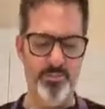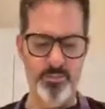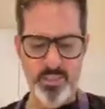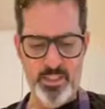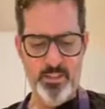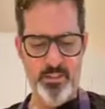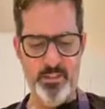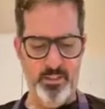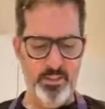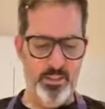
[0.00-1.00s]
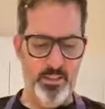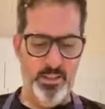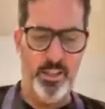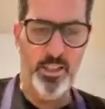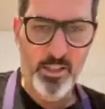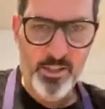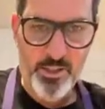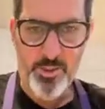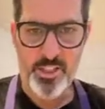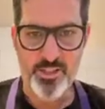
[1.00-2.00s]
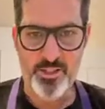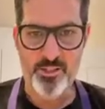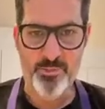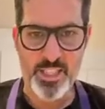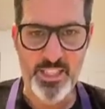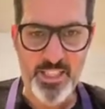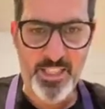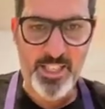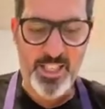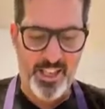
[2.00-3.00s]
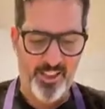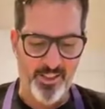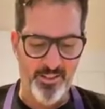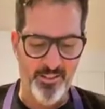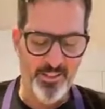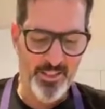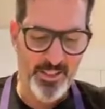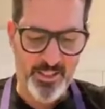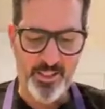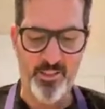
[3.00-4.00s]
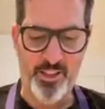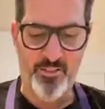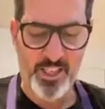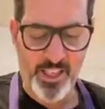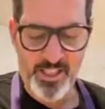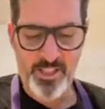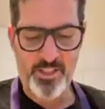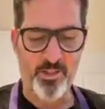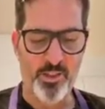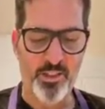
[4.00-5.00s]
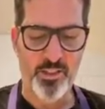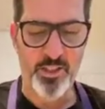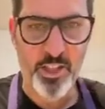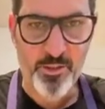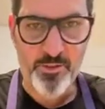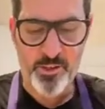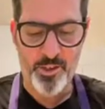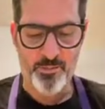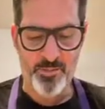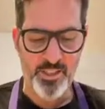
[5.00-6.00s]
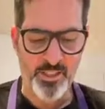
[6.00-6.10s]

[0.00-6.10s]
And then you just want to sort of mix it together until you have a nice dough formed.